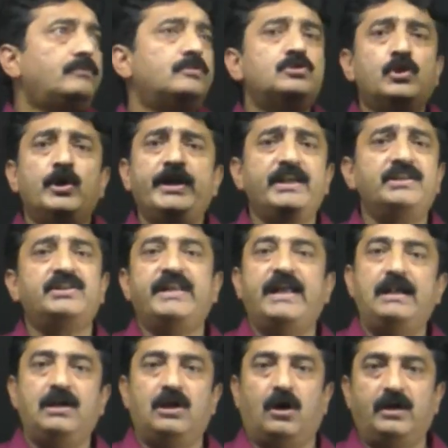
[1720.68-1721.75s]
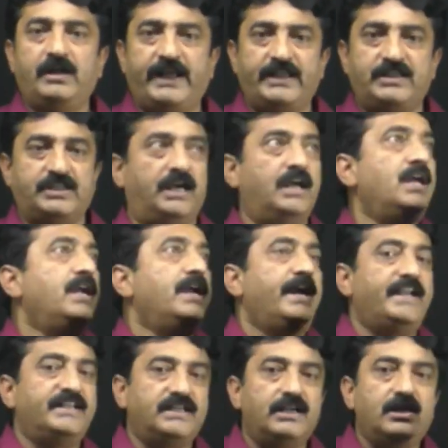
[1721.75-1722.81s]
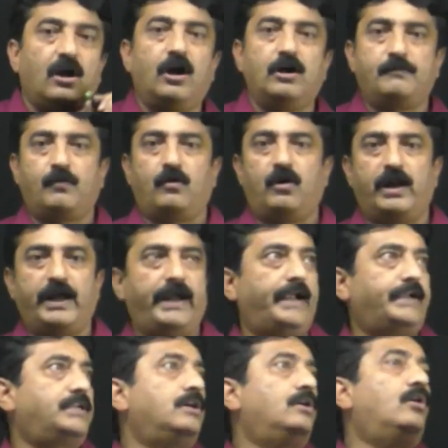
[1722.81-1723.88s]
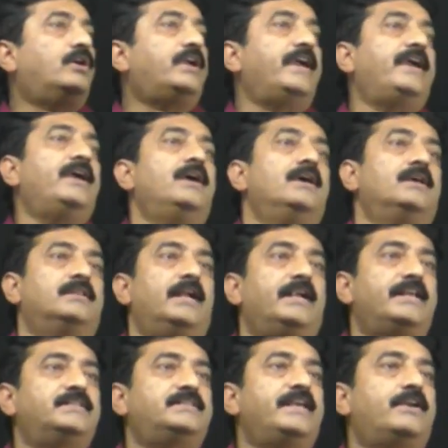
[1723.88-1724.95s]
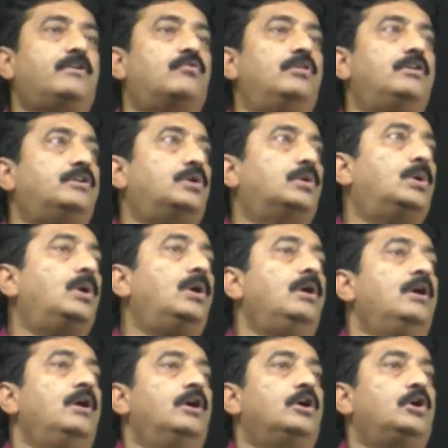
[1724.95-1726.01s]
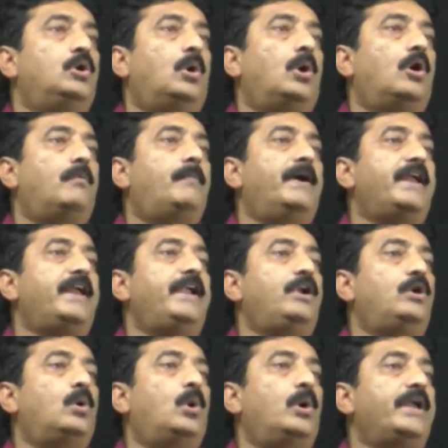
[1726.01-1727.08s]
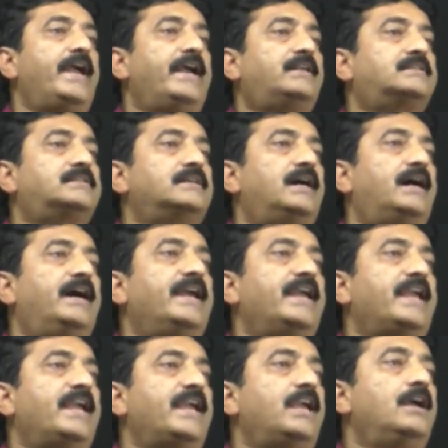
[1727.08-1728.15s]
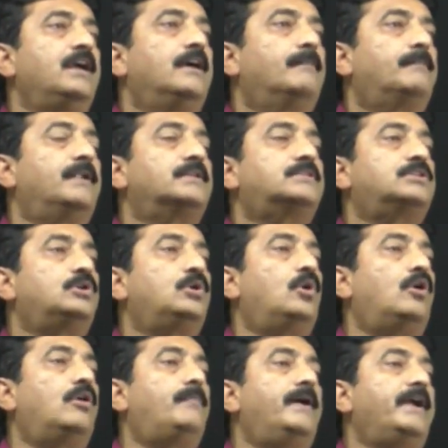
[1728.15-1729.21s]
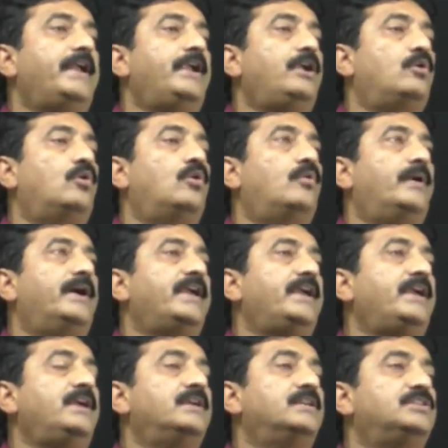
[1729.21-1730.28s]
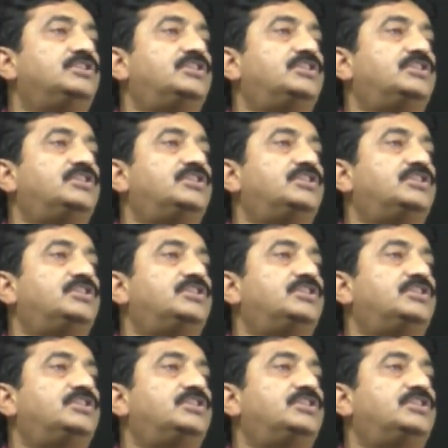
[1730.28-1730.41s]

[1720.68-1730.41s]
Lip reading: So it is del dot h. It is a dot product. Okay, that is equal to dou by dou x I plus dou by dou y